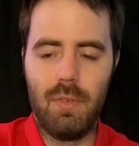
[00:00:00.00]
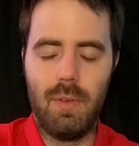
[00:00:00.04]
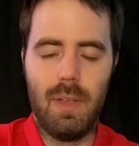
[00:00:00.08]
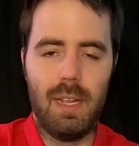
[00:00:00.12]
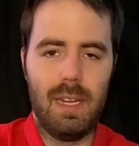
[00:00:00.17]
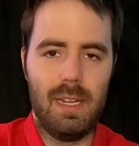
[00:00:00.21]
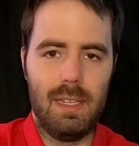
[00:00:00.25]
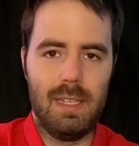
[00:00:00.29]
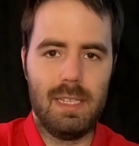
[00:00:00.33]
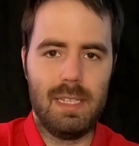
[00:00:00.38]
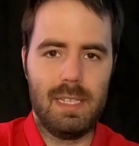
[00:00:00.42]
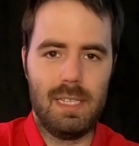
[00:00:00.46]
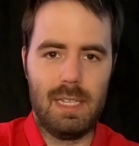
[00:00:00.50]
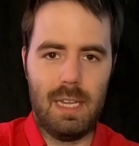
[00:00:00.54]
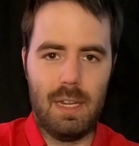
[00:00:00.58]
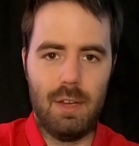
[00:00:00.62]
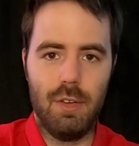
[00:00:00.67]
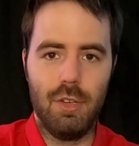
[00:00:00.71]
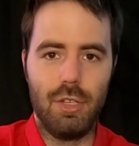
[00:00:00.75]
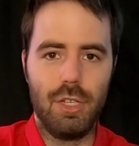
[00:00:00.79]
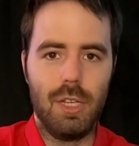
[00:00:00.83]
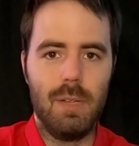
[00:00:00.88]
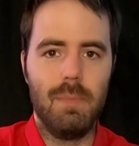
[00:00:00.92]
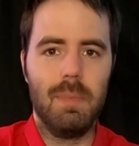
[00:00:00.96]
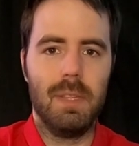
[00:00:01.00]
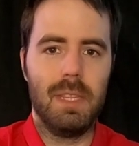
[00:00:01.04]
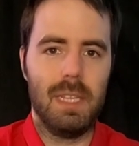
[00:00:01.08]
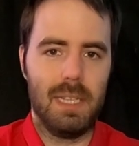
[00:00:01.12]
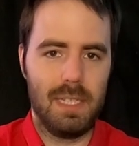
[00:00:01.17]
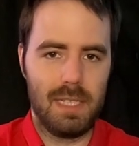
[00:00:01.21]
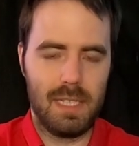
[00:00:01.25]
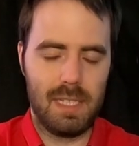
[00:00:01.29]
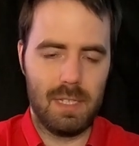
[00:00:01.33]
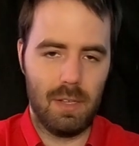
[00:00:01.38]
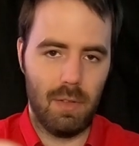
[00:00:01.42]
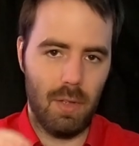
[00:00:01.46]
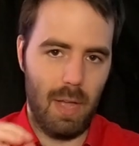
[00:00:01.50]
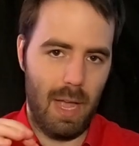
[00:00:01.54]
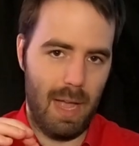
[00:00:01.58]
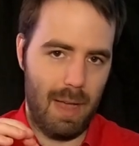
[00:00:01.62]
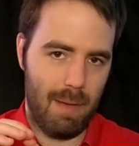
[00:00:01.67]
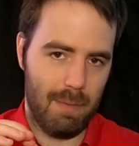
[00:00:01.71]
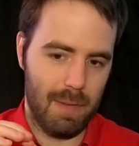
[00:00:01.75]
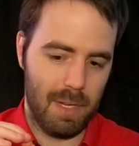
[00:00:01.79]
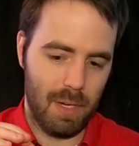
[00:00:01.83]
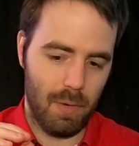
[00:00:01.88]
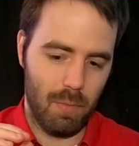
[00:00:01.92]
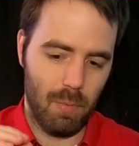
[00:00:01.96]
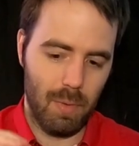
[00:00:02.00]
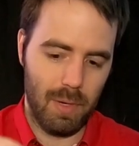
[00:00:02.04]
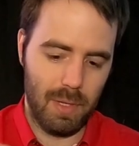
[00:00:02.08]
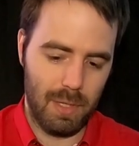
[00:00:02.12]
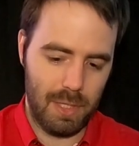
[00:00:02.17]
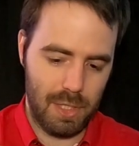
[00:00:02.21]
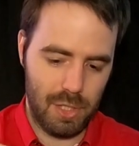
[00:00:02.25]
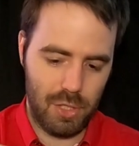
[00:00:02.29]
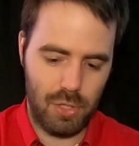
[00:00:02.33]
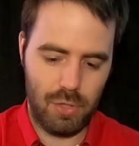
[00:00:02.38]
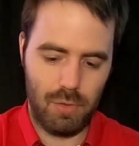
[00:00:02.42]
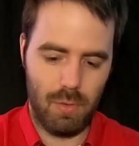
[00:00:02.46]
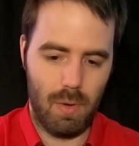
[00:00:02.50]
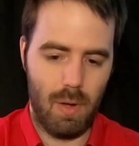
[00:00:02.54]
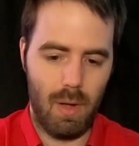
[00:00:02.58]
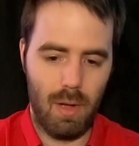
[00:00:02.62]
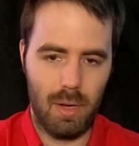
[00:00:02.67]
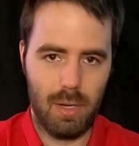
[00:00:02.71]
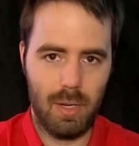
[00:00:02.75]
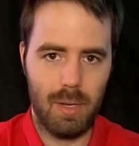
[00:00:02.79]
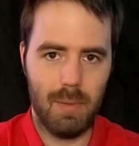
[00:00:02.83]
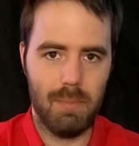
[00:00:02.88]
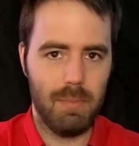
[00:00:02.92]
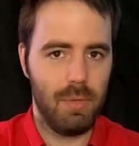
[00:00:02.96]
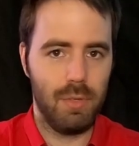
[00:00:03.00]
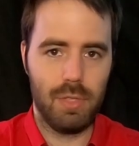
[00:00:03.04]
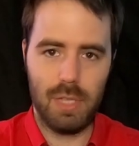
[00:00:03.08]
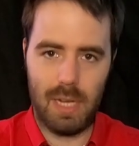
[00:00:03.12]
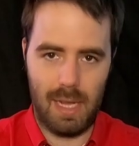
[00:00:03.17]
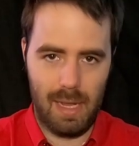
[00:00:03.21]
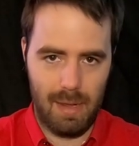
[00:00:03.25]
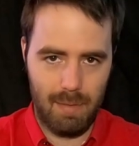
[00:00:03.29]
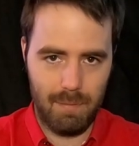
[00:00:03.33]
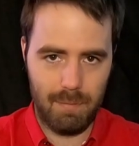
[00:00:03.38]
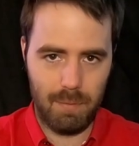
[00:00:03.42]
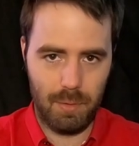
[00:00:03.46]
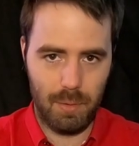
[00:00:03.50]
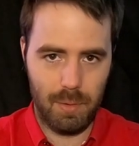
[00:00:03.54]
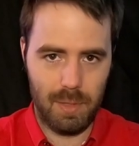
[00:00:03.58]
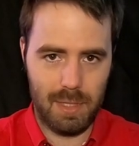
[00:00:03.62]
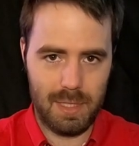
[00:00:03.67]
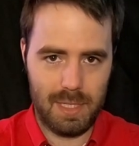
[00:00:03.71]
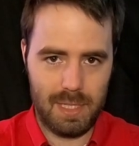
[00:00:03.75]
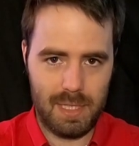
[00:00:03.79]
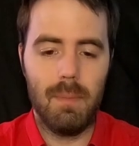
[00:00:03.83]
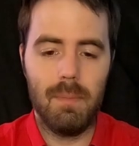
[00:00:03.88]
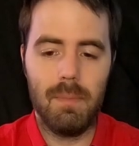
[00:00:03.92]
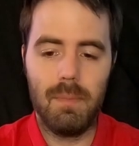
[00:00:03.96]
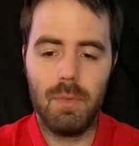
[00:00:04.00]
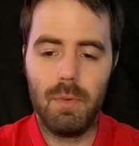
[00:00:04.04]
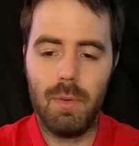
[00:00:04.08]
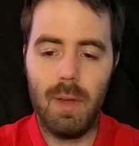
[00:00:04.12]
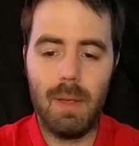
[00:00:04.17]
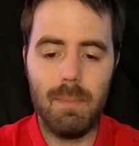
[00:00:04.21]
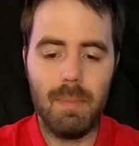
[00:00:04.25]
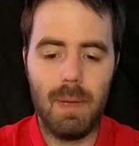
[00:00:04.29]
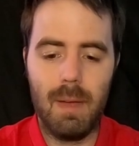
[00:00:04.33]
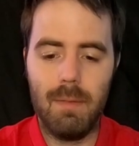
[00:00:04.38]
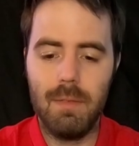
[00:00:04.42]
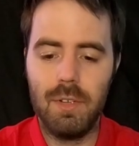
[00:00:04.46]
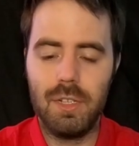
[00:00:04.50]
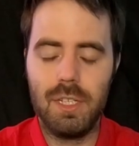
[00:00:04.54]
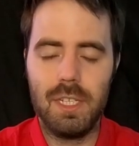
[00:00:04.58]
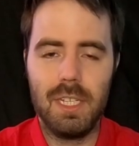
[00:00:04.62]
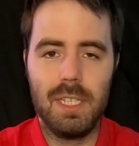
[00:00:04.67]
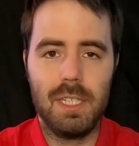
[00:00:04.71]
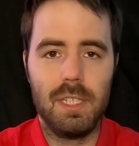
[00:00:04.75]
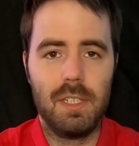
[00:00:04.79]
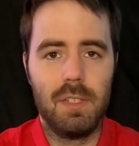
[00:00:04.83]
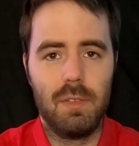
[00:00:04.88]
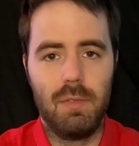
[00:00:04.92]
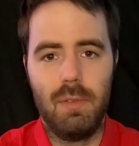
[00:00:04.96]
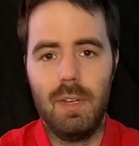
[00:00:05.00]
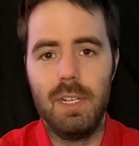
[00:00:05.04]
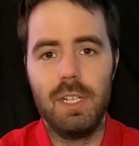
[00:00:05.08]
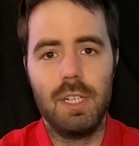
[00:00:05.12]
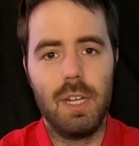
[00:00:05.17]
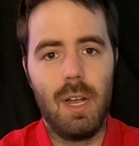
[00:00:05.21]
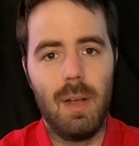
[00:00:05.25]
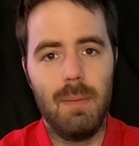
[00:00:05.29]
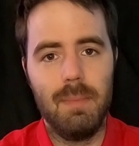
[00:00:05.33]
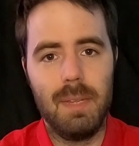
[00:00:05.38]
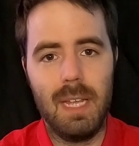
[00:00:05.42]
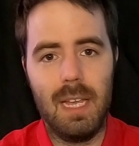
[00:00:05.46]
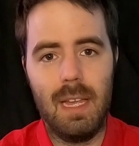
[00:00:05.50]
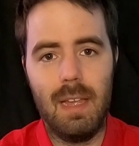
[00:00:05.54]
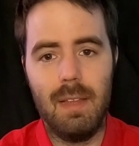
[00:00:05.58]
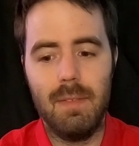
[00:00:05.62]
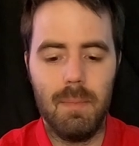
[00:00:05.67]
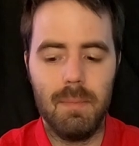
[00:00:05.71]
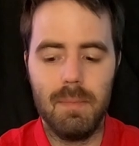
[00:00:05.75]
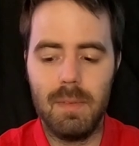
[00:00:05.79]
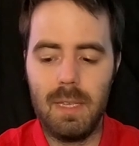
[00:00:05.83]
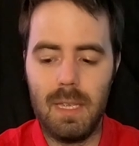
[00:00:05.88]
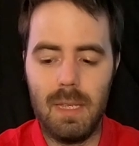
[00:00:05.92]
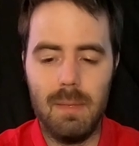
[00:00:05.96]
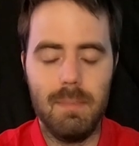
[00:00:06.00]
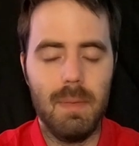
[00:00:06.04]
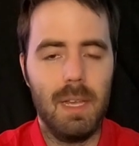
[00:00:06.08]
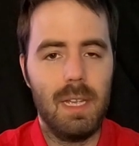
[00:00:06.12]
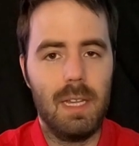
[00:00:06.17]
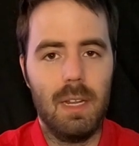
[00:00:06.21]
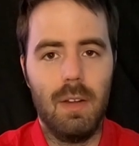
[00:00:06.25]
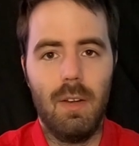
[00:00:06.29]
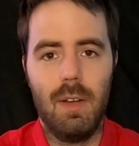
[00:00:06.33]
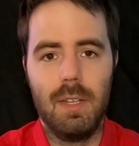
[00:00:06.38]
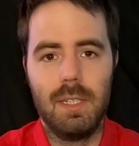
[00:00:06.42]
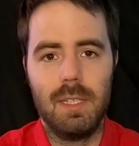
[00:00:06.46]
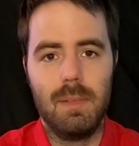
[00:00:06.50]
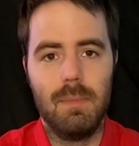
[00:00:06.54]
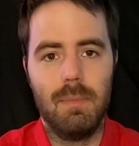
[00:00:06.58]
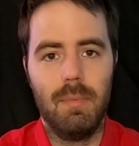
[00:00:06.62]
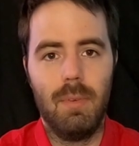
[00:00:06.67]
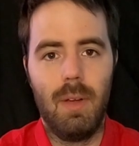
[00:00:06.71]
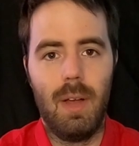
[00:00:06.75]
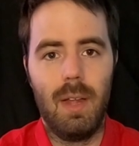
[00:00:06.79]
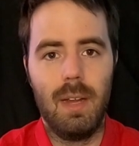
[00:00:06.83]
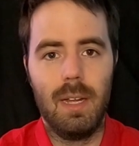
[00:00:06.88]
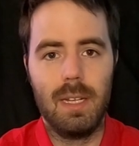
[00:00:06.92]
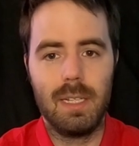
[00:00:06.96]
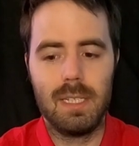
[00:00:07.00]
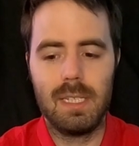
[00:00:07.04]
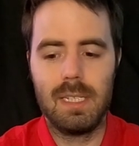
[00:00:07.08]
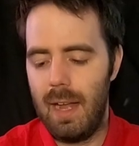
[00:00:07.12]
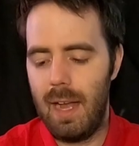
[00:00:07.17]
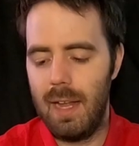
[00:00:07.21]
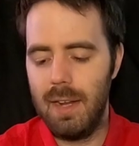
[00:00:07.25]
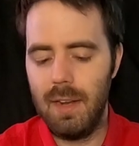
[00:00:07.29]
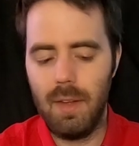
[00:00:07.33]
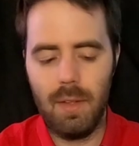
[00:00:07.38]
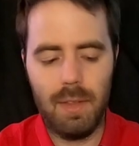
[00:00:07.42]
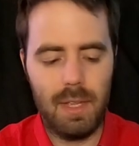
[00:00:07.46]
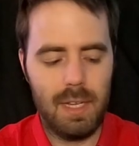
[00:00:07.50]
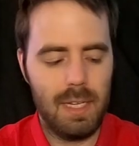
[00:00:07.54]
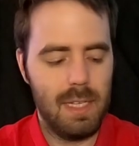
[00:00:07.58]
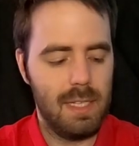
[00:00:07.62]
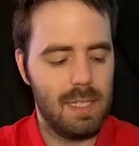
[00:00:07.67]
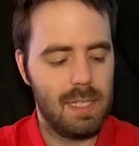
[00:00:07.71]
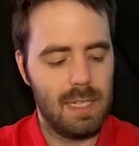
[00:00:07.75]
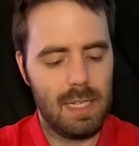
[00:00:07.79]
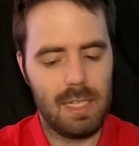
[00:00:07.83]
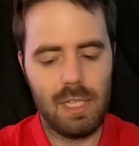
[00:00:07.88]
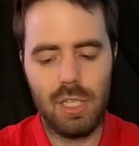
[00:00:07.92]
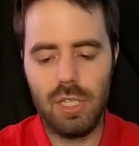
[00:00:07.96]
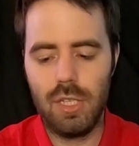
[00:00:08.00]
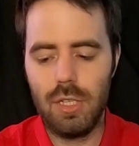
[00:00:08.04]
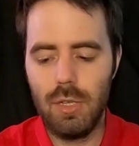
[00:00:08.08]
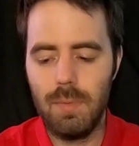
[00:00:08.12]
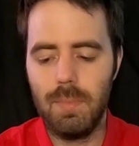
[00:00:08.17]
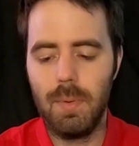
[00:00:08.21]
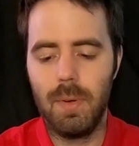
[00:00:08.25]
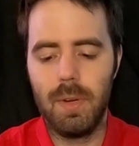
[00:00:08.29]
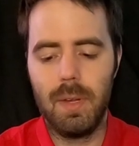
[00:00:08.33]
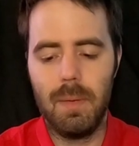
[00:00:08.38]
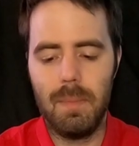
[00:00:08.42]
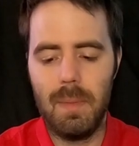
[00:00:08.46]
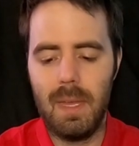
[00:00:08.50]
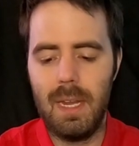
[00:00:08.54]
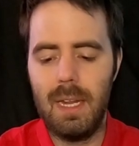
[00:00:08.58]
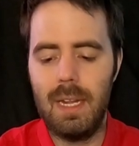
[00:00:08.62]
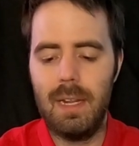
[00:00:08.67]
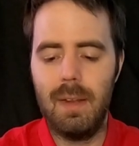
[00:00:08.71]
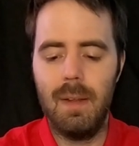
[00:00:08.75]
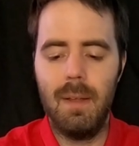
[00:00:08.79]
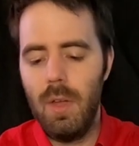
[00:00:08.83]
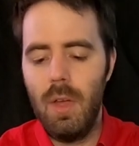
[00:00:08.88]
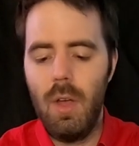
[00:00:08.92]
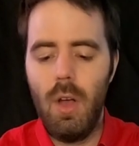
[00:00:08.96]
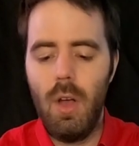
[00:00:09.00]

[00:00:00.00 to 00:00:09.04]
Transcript: creating the synergy, but then still having a really strong kombucha influence. Great beverages. Great job, Dave. Keep making awesome products. I know that he's like super committed.